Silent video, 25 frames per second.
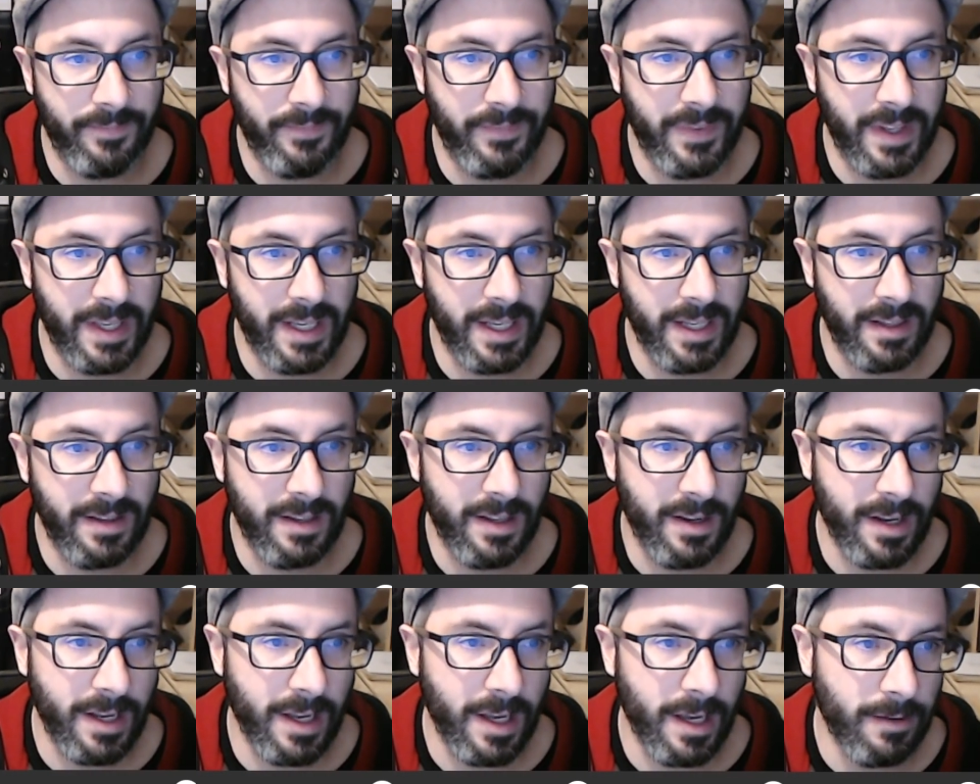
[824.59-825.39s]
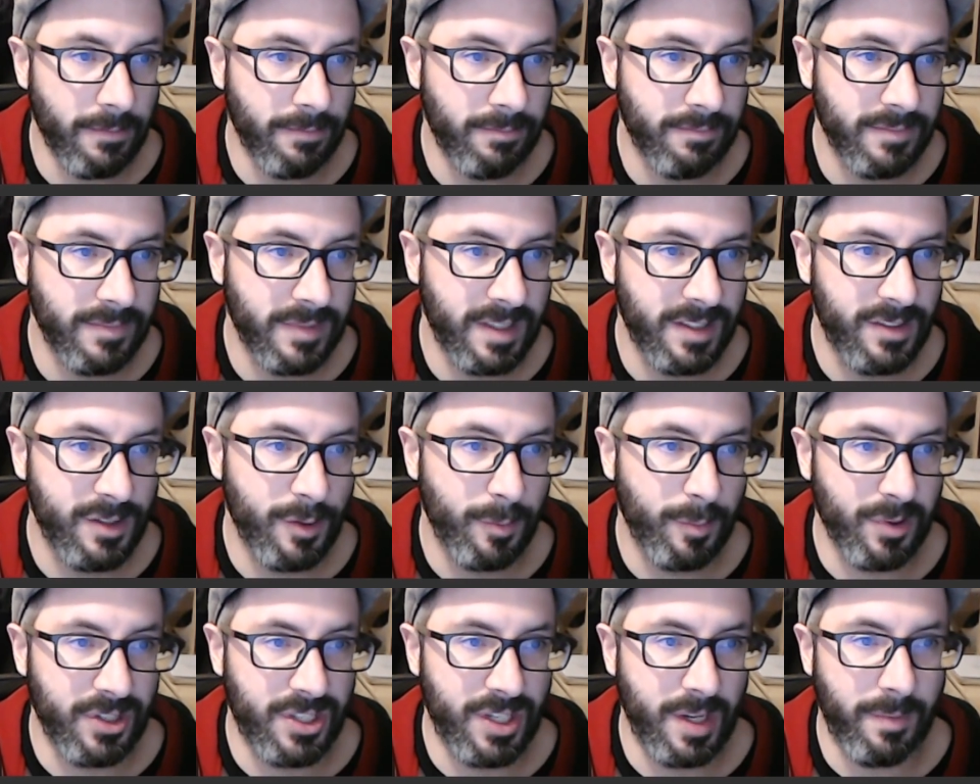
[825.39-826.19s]
And there you go. It's
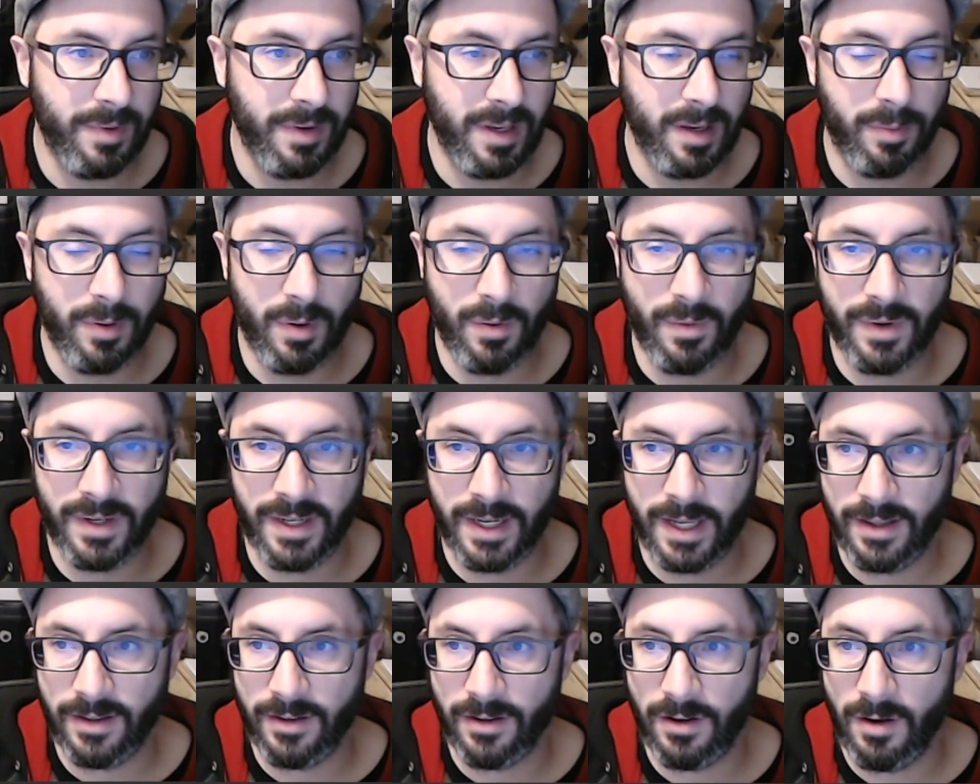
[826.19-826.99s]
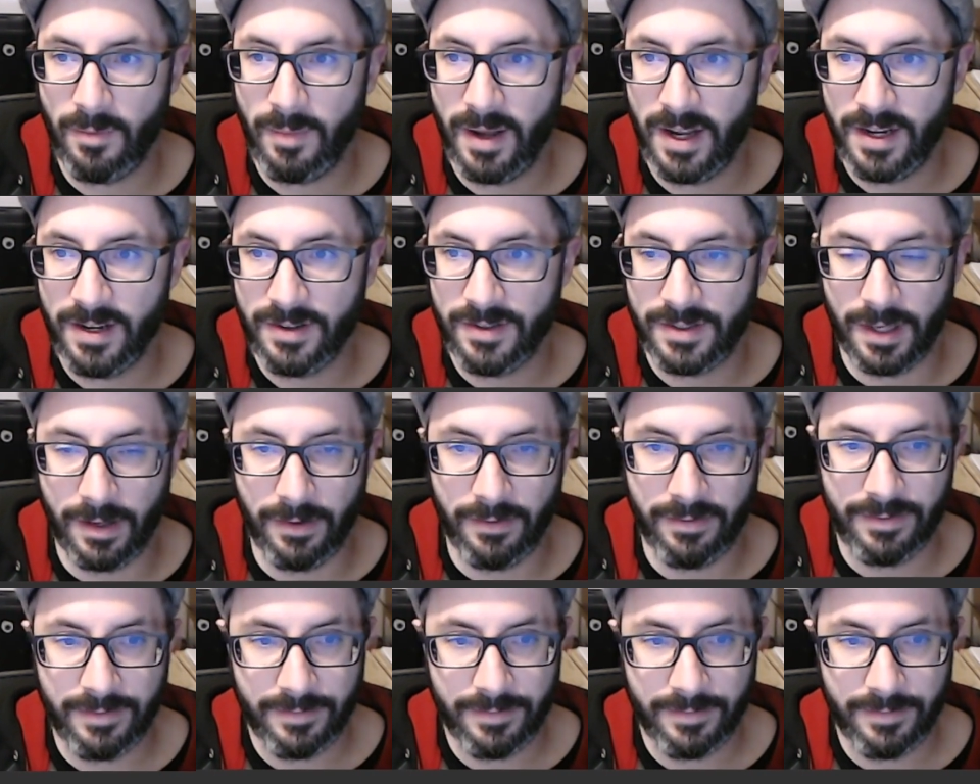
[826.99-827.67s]
super cheap. You can put one together all by yourself.